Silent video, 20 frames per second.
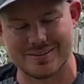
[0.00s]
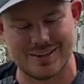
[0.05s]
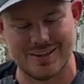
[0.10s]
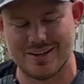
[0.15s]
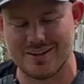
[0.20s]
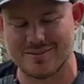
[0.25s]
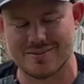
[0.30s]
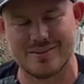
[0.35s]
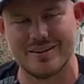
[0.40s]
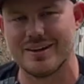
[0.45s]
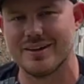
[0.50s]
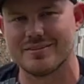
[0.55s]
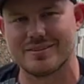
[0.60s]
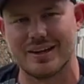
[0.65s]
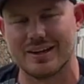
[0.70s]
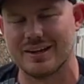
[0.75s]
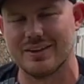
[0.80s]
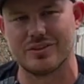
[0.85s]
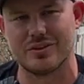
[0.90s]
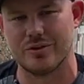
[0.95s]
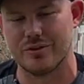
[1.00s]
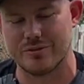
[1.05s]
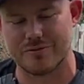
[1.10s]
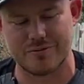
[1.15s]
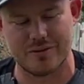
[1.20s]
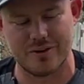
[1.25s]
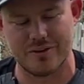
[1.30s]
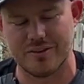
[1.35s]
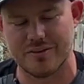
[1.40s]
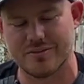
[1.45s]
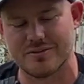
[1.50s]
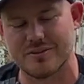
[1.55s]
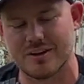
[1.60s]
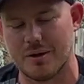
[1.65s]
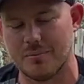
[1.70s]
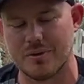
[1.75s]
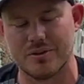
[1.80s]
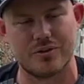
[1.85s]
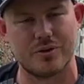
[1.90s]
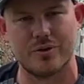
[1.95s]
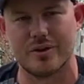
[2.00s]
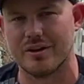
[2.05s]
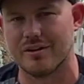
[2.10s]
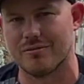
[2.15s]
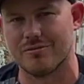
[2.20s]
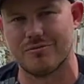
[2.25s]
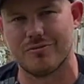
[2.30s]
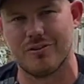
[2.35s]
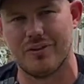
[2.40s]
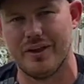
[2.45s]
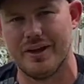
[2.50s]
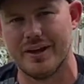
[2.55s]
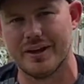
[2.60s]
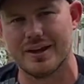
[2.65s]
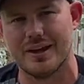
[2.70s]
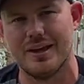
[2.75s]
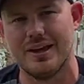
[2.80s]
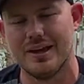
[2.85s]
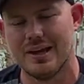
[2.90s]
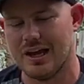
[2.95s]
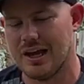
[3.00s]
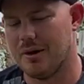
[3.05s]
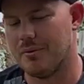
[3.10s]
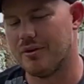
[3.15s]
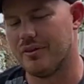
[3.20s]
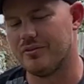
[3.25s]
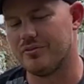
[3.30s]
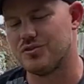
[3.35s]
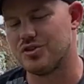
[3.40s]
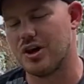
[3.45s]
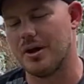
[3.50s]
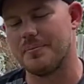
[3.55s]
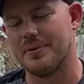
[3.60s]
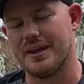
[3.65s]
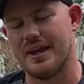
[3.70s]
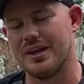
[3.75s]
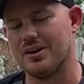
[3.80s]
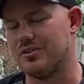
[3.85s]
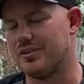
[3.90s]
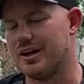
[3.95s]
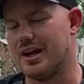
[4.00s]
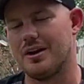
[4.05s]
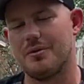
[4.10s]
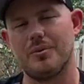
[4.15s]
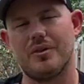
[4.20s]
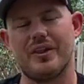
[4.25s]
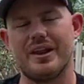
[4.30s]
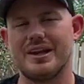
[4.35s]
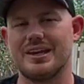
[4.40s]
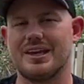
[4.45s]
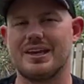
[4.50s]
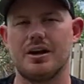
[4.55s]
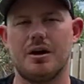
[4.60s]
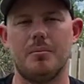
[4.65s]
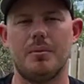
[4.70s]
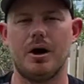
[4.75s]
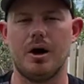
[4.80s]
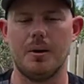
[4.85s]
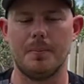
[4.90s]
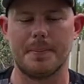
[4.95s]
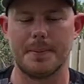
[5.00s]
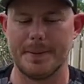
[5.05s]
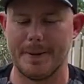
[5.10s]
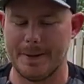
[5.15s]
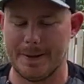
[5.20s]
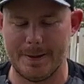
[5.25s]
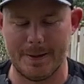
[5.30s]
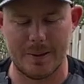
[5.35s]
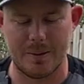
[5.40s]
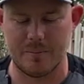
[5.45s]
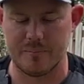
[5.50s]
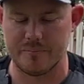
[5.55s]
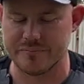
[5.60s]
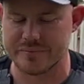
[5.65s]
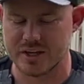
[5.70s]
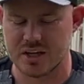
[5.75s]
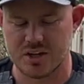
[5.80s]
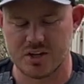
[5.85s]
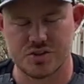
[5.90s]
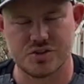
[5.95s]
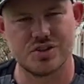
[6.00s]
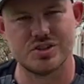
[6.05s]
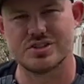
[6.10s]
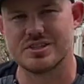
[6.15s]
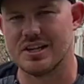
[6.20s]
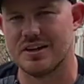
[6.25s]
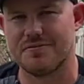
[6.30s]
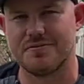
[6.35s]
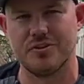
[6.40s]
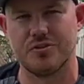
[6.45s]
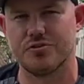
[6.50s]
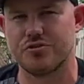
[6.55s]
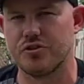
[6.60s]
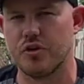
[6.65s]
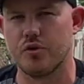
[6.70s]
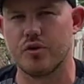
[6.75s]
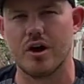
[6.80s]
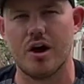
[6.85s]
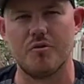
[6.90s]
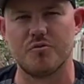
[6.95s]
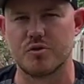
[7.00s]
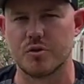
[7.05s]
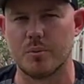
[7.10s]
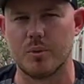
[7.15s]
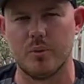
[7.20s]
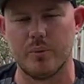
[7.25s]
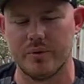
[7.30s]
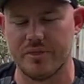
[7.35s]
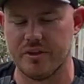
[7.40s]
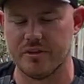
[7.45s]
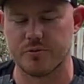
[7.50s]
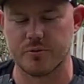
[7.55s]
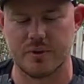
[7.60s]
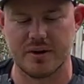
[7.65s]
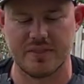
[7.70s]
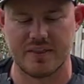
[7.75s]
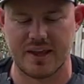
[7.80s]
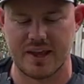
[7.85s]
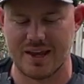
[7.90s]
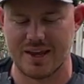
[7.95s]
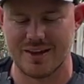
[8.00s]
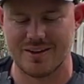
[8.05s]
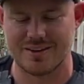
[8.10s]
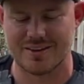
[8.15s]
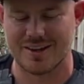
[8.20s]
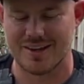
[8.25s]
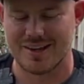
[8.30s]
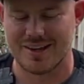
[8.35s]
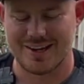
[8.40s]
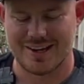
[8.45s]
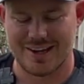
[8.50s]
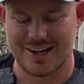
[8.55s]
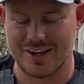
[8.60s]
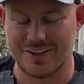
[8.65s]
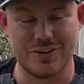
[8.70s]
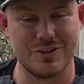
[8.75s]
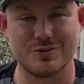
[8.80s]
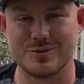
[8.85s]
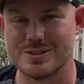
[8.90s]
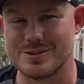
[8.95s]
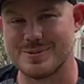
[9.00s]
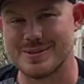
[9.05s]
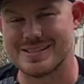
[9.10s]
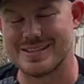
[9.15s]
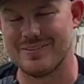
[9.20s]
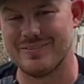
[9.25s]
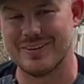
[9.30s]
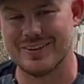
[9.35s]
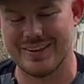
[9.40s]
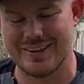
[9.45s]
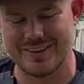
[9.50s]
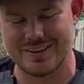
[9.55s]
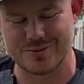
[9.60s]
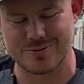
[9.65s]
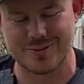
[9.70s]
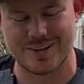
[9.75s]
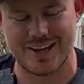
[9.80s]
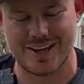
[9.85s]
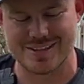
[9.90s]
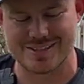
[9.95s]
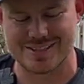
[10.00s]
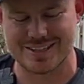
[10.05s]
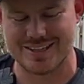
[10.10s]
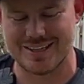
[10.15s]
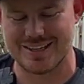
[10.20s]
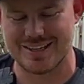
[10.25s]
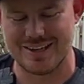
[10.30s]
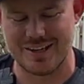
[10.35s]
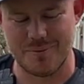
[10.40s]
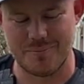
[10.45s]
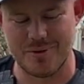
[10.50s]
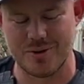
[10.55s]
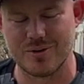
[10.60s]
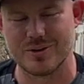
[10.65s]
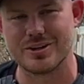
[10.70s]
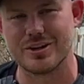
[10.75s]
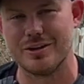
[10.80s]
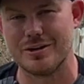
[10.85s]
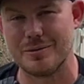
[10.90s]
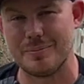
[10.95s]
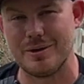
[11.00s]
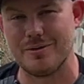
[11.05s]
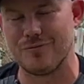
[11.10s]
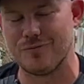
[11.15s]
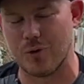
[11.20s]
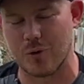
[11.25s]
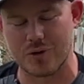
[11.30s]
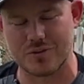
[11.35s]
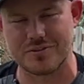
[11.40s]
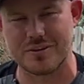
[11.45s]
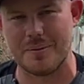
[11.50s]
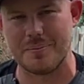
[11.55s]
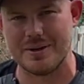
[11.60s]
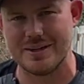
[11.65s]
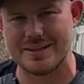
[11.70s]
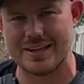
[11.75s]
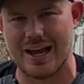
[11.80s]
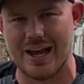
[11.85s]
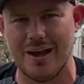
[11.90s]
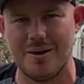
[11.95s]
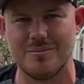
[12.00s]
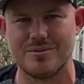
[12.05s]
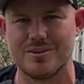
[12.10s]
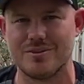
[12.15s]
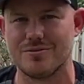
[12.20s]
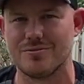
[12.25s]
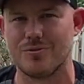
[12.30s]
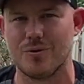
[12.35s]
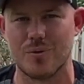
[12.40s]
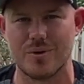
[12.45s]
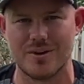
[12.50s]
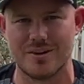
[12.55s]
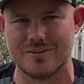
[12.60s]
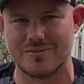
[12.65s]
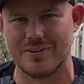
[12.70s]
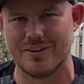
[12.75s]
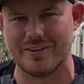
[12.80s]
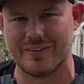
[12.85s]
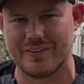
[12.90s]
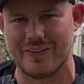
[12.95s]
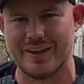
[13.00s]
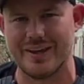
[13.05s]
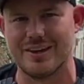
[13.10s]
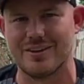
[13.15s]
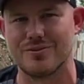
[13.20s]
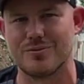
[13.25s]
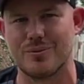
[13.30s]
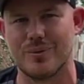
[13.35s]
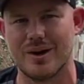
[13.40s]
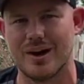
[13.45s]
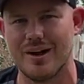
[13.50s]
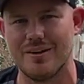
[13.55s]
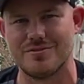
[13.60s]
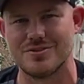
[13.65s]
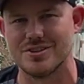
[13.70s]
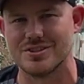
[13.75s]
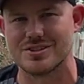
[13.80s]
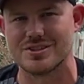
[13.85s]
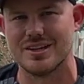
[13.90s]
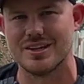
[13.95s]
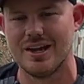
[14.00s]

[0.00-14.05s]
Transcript: It is the disc I can throw the furthest. I'm gonna throw it on a flick. I'm gonna drop the angle down, I'm gonna let it come up. I feel so comfortable with this one in the hand. This one specifically, this one has been returned to me 4 separate times in 4 different lakes where I've just,